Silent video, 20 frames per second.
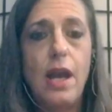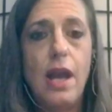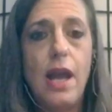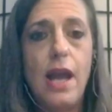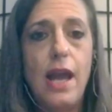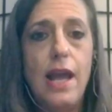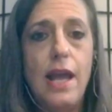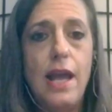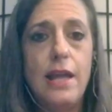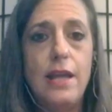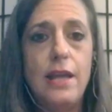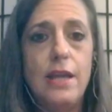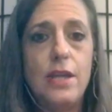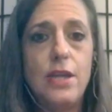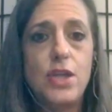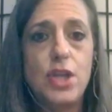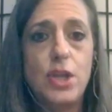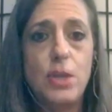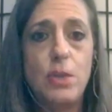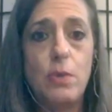And
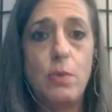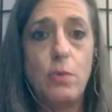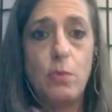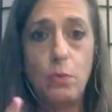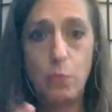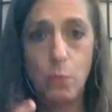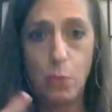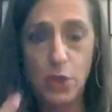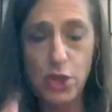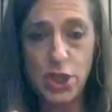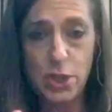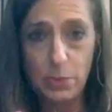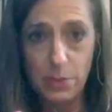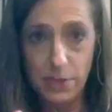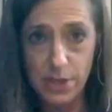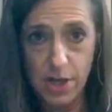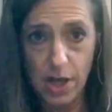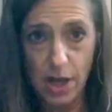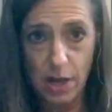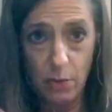she would, when she
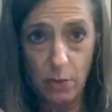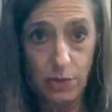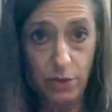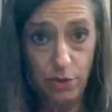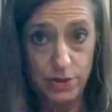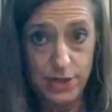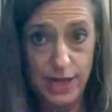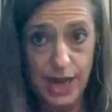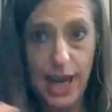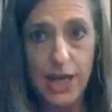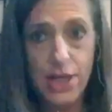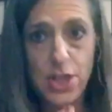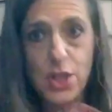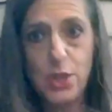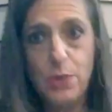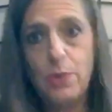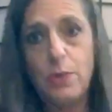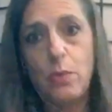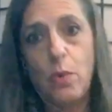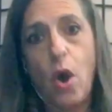was done with her day,
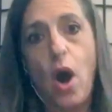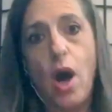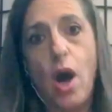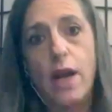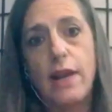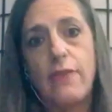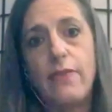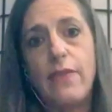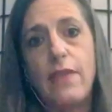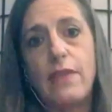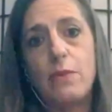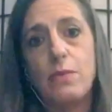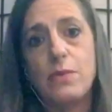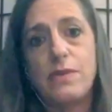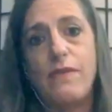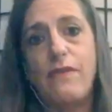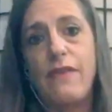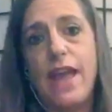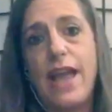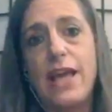she would walk. And then there was
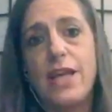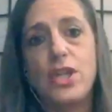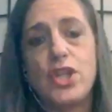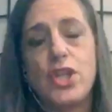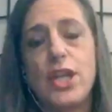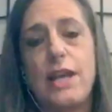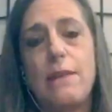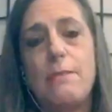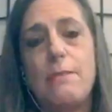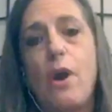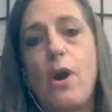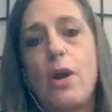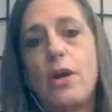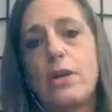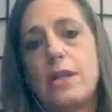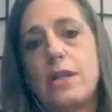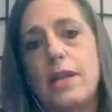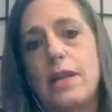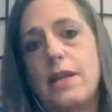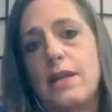a van she had
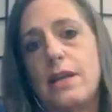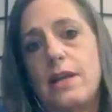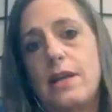parked like